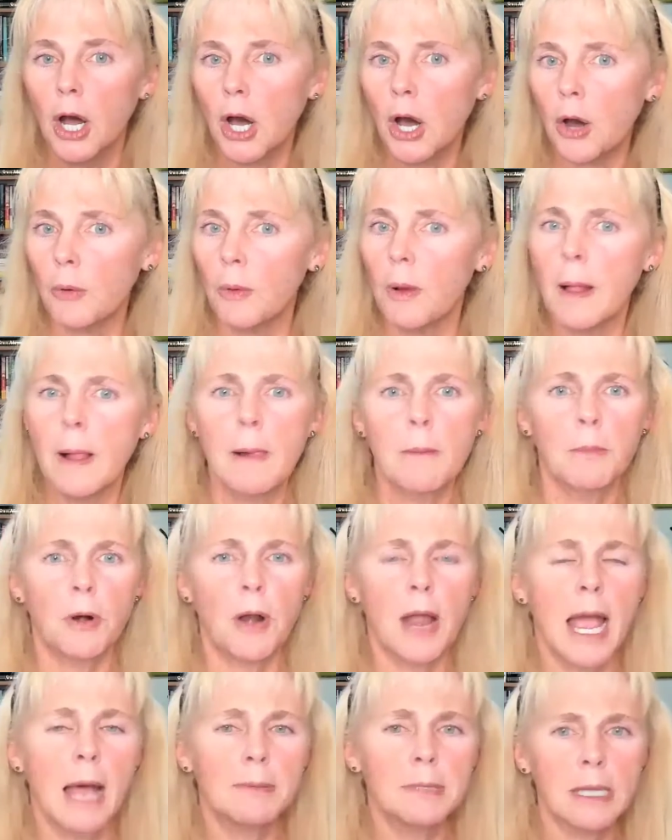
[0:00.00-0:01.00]
Oh,
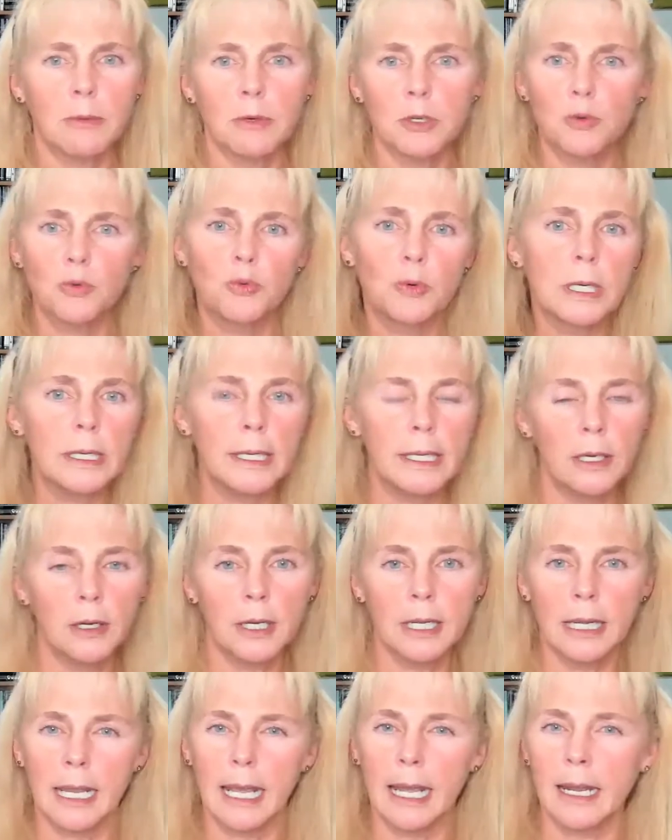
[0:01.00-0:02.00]
perhaps I was really
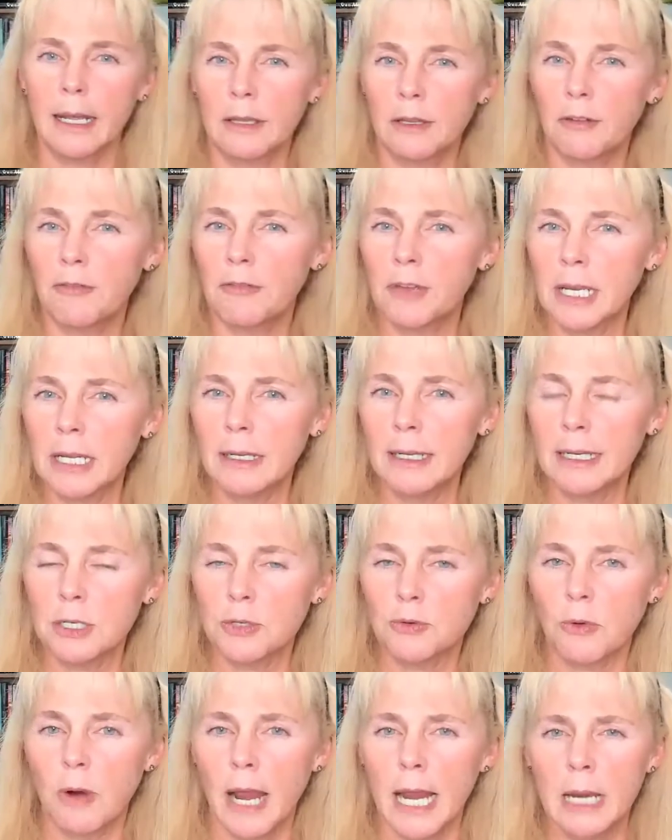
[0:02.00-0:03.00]
good at getting the
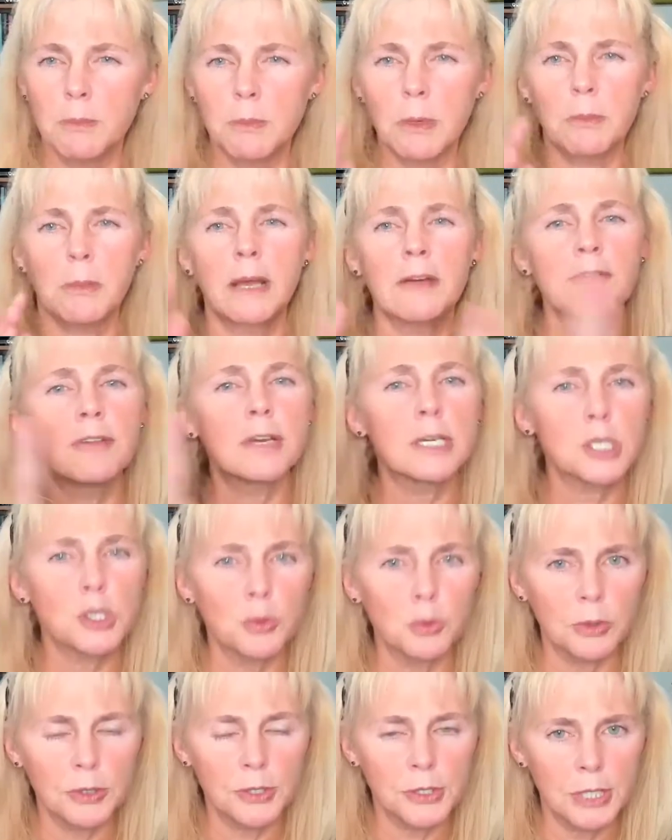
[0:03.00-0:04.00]
feelings right, but my
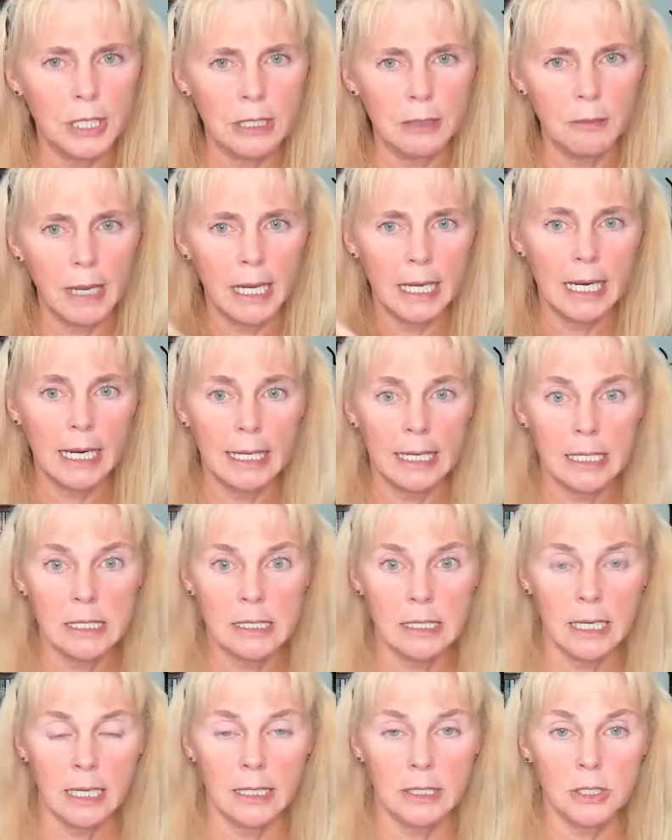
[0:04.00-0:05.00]
visuals didn't make any
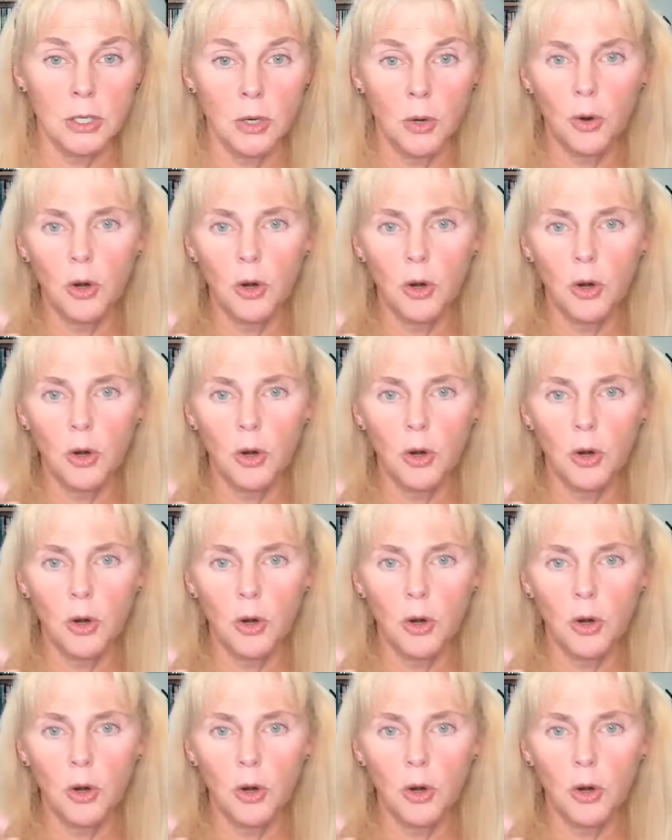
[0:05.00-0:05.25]
sense.